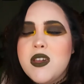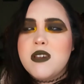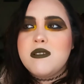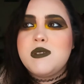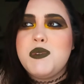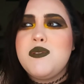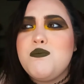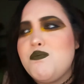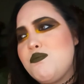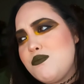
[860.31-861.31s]
It's been,
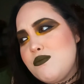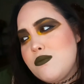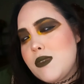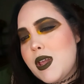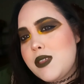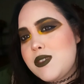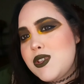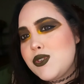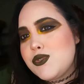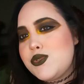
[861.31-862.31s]
I think,
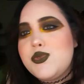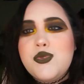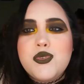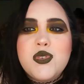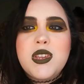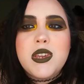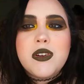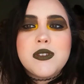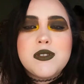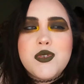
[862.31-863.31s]
two or three
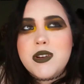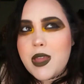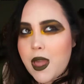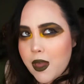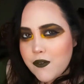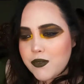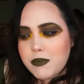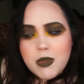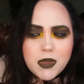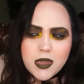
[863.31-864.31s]
years, three and a half
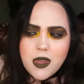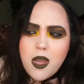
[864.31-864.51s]
maybe,